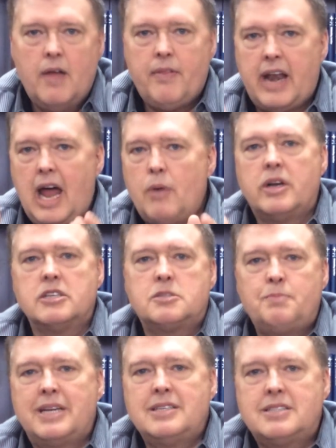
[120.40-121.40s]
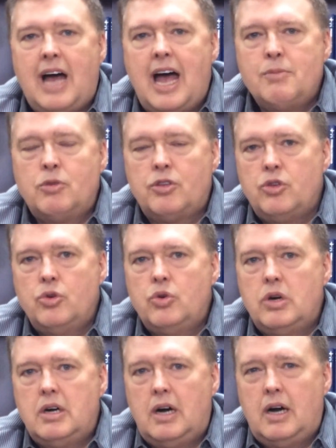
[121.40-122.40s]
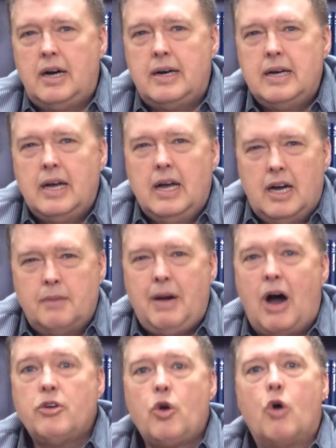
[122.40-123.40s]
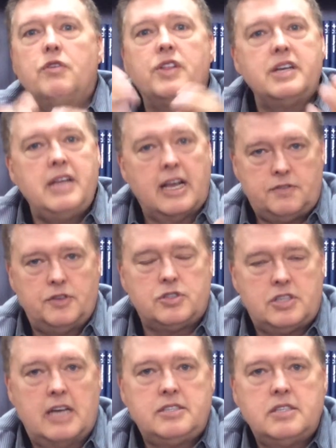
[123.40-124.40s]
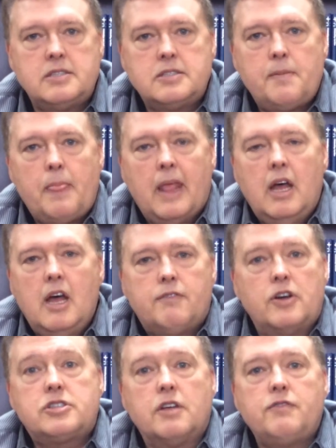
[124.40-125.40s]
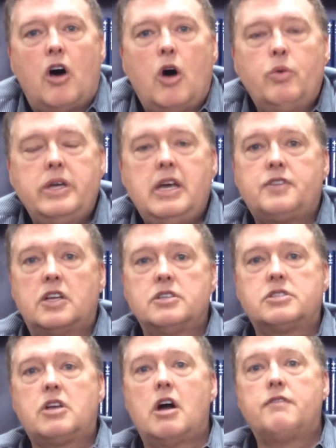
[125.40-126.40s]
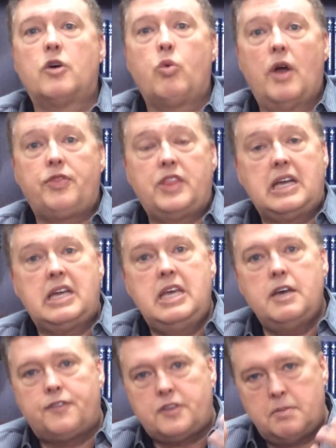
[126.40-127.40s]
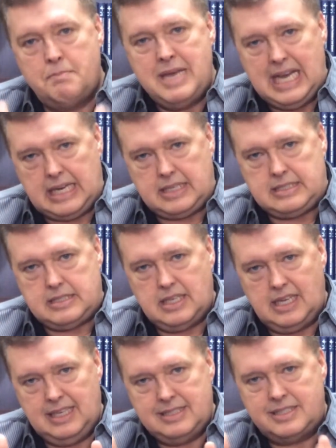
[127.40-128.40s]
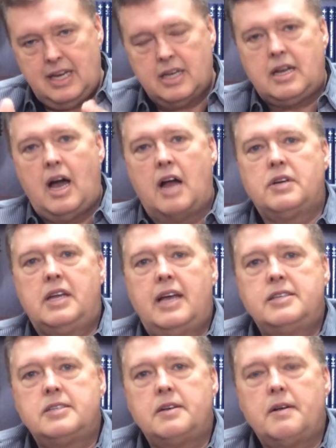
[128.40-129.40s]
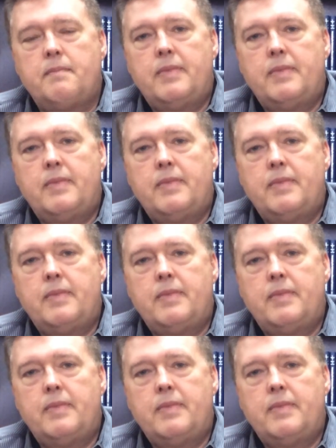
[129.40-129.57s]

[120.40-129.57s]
that I want to spend time with you about over the next few sessions. First of all, we have to discover what the gift mix is in a congregation.